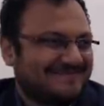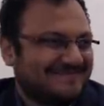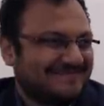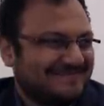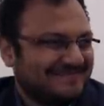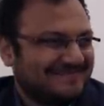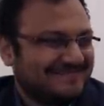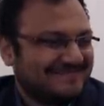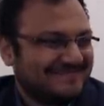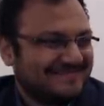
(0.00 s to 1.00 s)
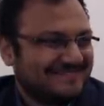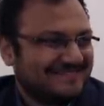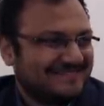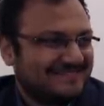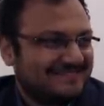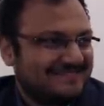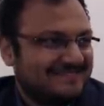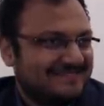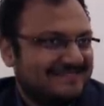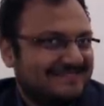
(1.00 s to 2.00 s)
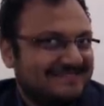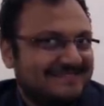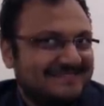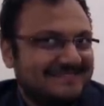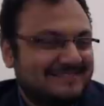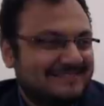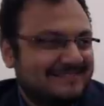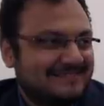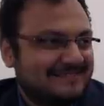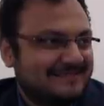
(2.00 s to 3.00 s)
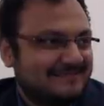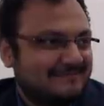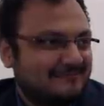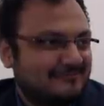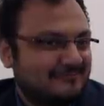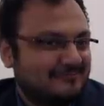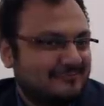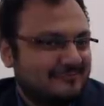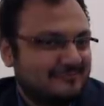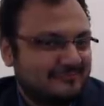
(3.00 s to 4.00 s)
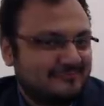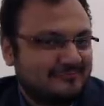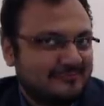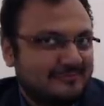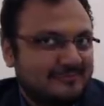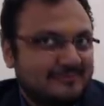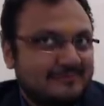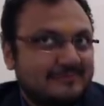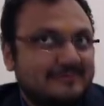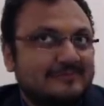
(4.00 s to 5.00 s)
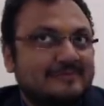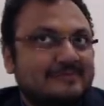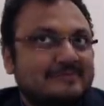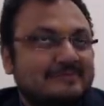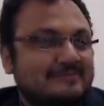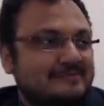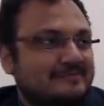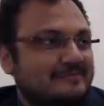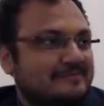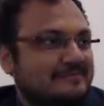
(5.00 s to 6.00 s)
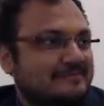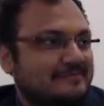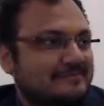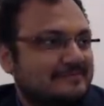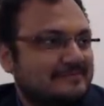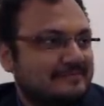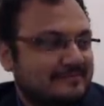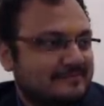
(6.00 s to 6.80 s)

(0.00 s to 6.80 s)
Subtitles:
(not speaking)